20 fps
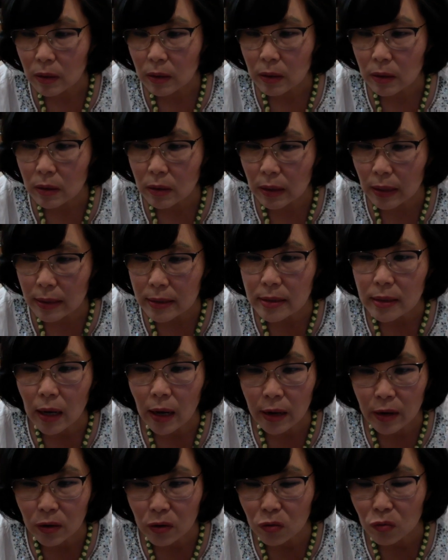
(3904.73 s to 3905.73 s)
Yes, I
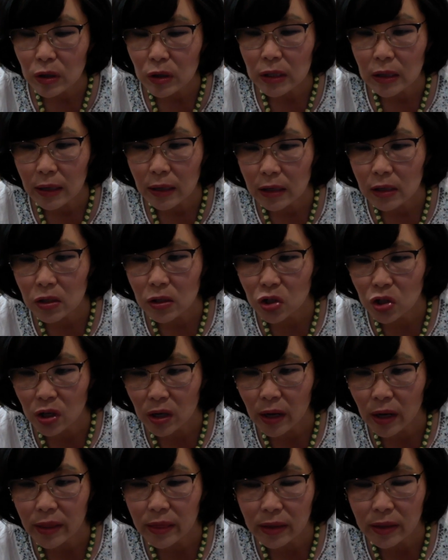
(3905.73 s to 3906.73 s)
agree, Lady G.
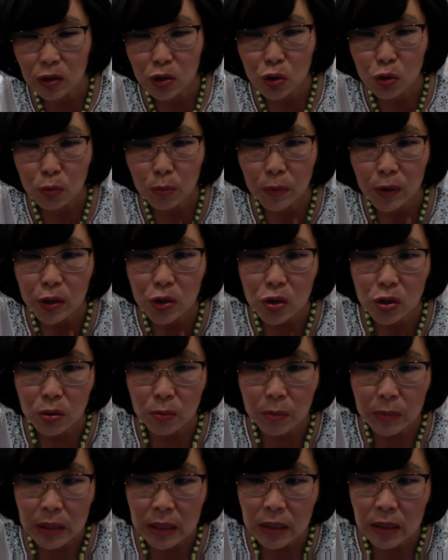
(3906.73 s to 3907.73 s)
I think too much
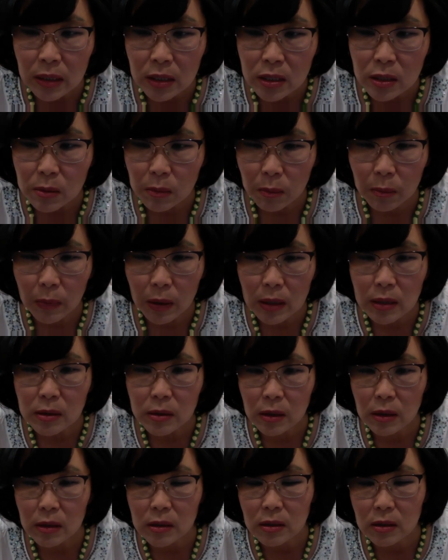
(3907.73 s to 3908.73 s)
meat
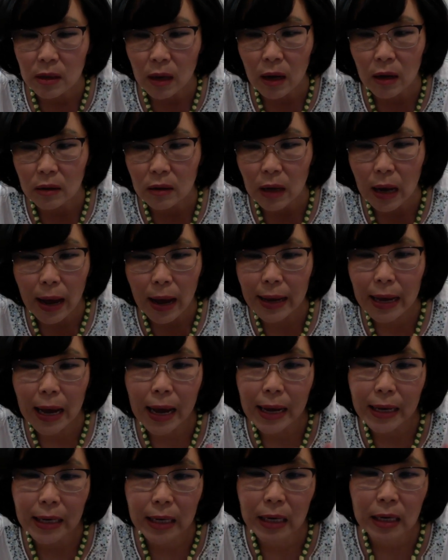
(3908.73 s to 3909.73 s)
is not.
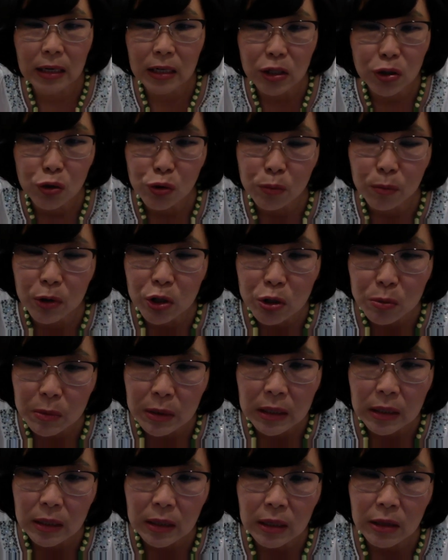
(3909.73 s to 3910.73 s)
I can't eat too much
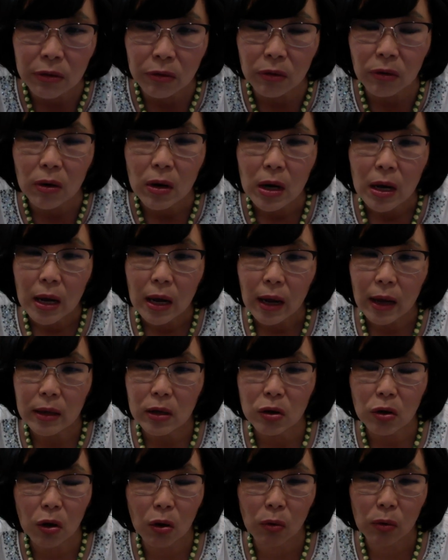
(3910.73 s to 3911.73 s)
meat either.
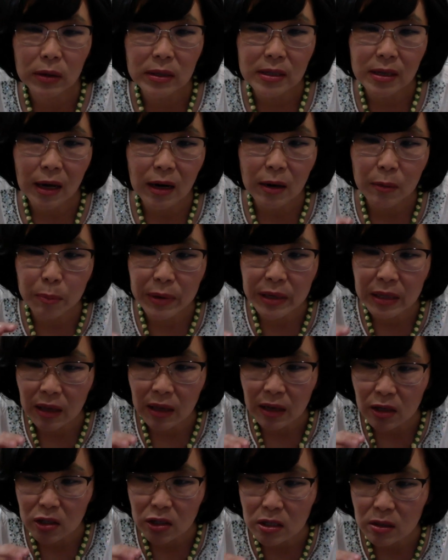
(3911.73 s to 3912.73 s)
It's got to be
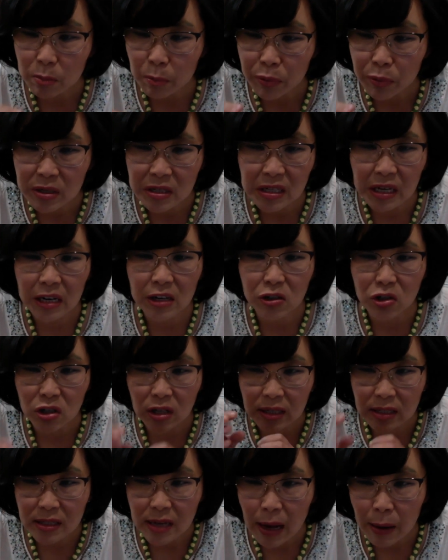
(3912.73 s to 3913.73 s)
like a percentage,
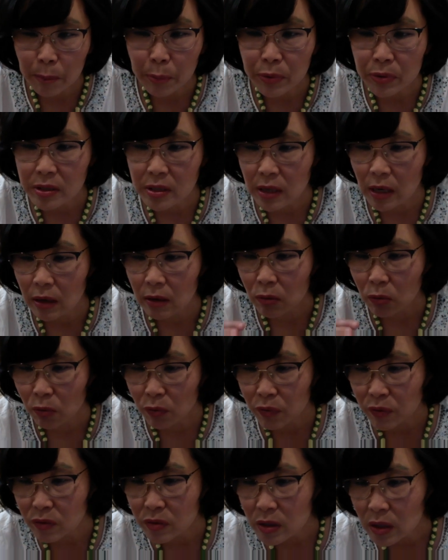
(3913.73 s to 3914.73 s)
like 10% or
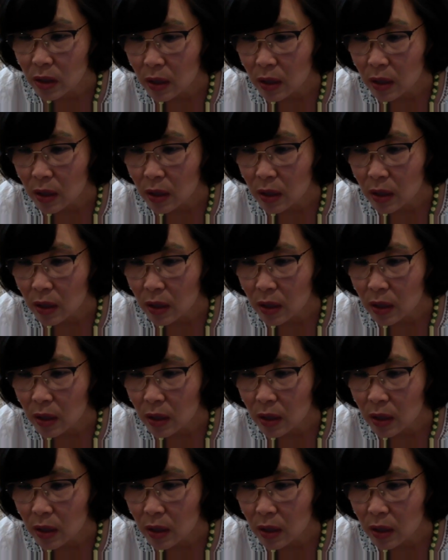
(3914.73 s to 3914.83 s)
50.